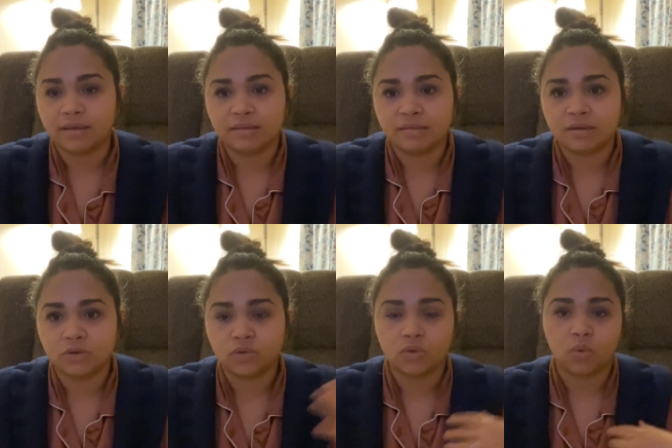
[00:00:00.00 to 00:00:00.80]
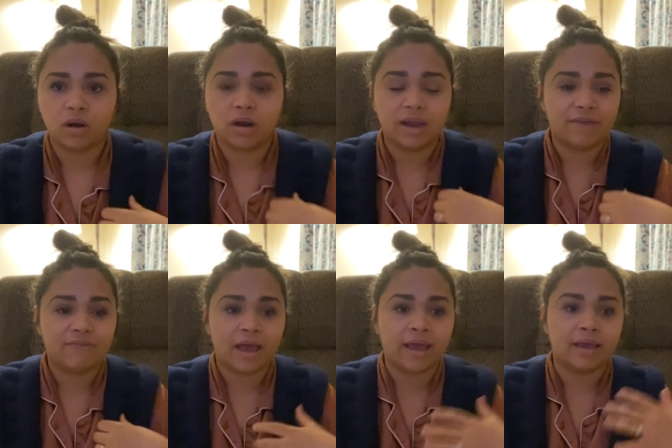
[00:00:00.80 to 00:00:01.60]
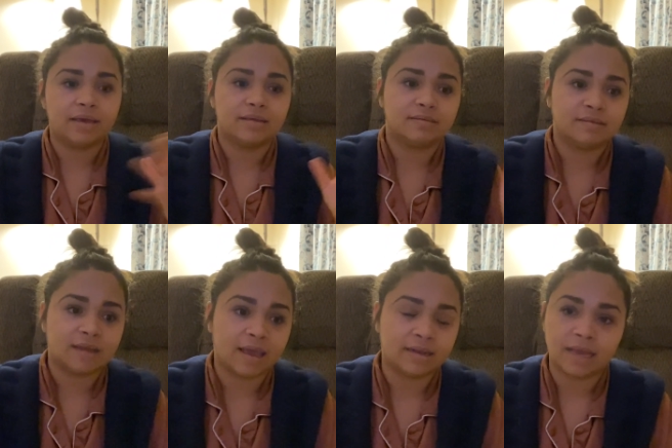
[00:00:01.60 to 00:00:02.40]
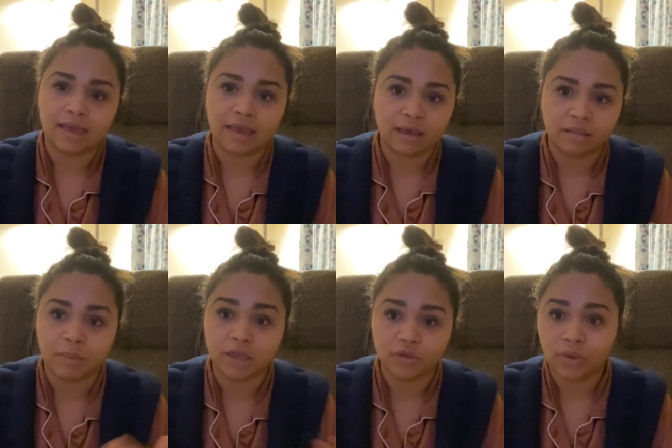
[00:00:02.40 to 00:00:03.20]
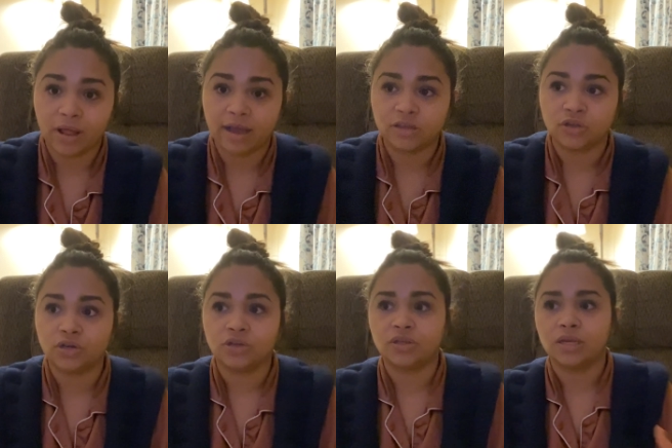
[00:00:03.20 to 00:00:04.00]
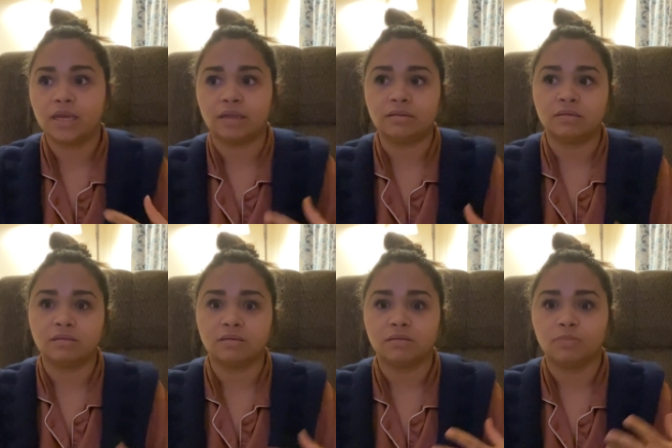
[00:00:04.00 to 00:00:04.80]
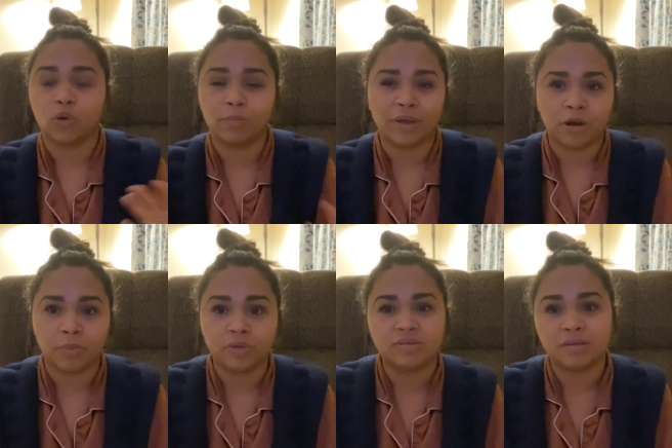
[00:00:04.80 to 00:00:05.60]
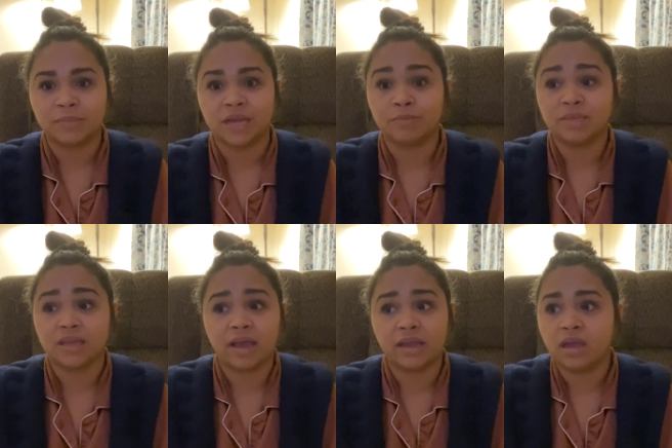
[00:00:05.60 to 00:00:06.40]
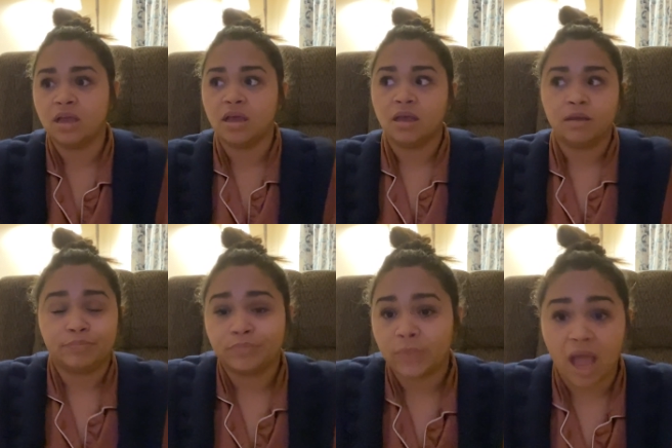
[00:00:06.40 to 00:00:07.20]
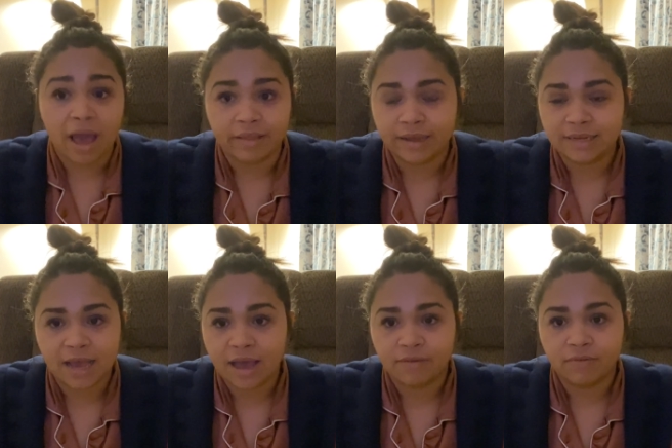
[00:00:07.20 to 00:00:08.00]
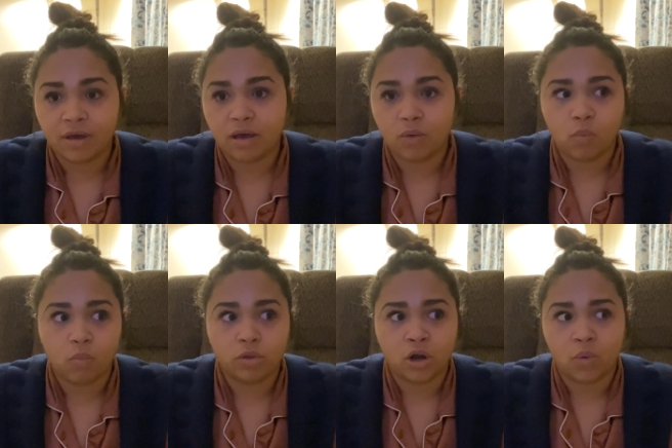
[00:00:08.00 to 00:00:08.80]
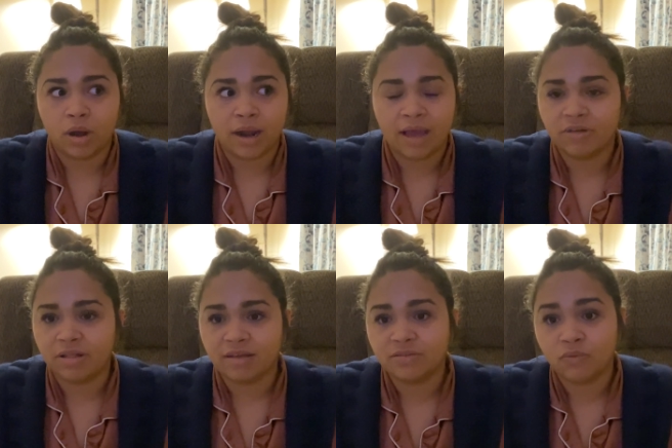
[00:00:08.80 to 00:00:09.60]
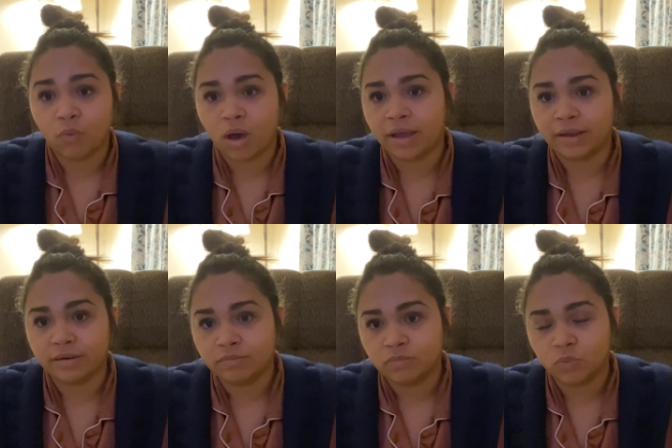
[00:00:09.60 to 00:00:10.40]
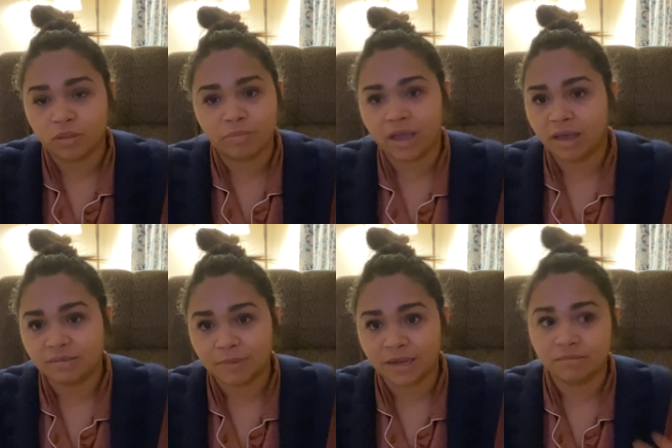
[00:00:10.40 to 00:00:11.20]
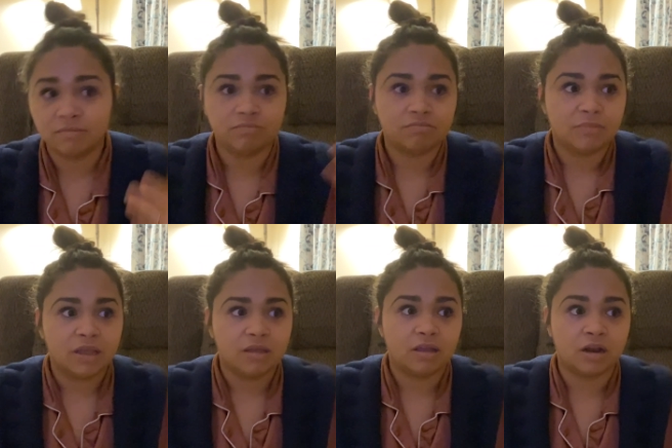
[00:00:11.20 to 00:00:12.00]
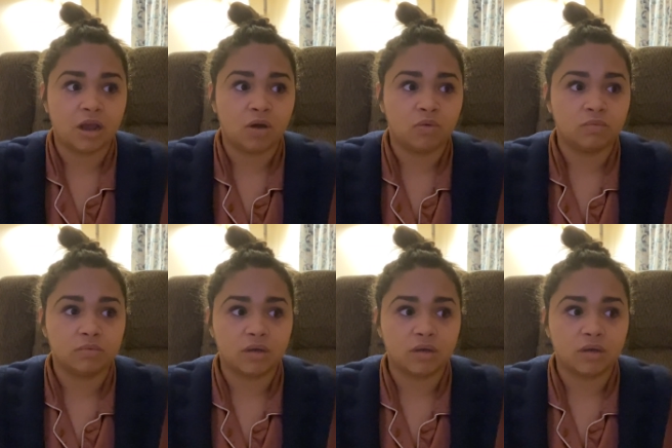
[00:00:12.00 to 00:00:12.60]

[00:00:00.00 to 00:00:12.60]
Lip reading: still sore. If I stay taking the muscle relaxers, it's more bearable. Sometimes I like to have, you know, want to have a glass of wine with my husband, you know,